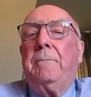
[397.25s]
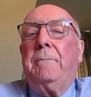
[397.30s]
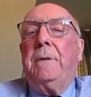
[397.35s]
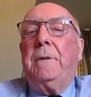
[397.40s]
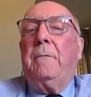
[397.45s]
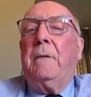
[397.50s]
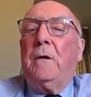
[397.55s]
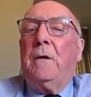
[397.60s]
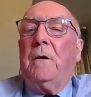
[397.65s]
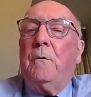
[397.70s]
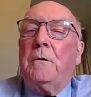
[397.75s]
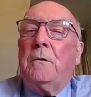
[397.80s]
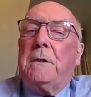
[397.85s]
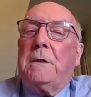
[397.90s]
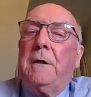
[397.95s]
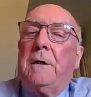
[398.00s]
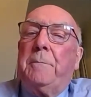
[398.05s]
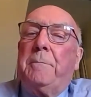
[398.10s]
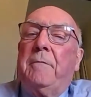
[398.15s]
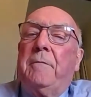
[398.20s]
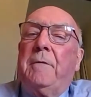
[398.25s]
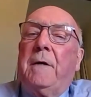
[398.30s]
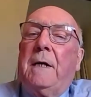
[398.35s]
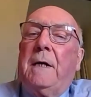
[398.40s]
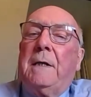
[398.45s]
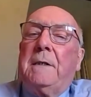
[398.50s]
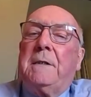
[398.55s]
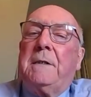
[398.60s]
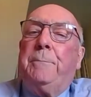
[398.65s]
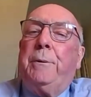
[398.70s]
but will also
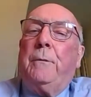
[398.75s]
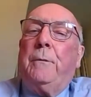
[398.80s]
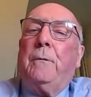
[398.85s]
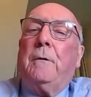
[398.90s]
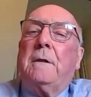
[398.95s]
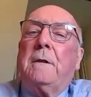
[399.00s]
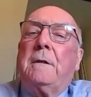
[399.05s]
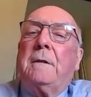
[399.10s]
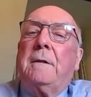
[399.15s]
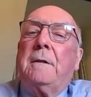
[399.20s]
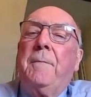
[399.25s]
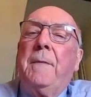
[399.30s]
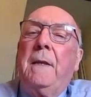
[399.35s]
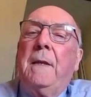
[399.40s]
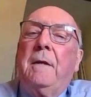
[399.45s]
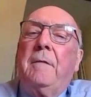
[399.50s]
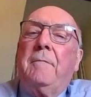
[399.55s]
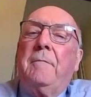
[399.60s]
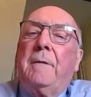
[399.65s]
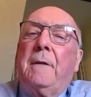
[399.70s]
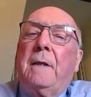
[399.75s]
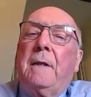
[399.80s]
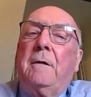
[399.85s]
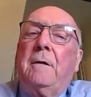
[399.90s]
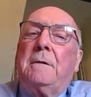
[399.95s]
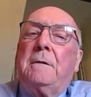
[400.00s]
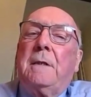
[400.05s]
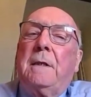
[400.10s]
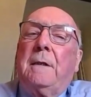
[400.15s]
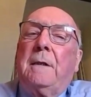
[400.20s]
provide support for
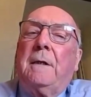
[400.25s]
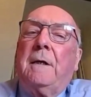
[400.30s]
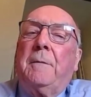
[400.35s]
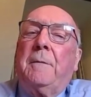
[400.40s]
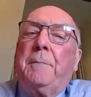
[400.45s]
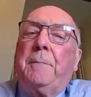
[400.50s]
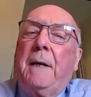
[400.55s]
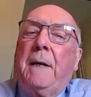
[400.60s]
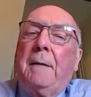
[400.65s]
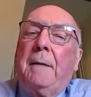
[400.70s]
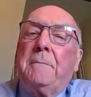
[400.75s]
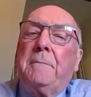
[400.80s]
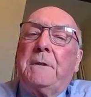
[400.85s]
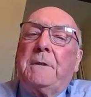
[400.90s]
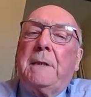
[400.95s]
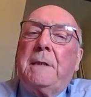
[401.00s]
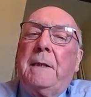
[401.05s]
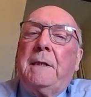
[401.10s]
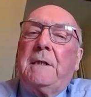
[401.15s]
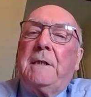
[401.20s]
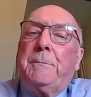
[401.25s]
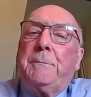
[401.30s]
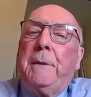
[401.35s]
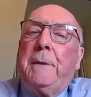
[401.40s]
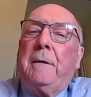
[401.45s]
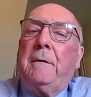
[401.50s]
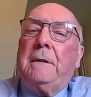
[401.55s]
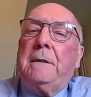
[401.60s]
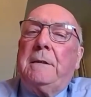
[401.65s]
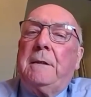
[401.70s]
those that are perhaps still
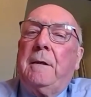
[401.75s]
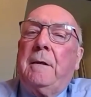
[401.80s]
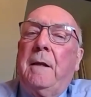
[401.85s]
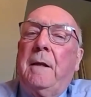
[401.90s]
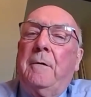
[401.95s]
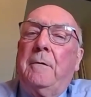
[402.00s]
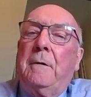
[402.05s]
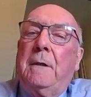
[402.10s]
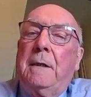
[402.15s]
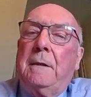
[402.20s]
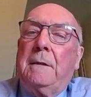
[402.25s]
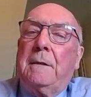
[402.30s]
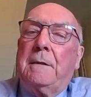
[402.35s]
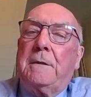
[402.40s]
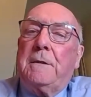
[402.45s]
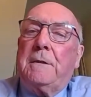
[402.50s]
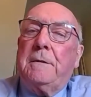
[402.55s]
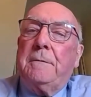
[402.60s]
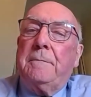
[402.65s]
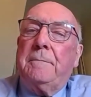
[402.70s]
experiencing loneliness.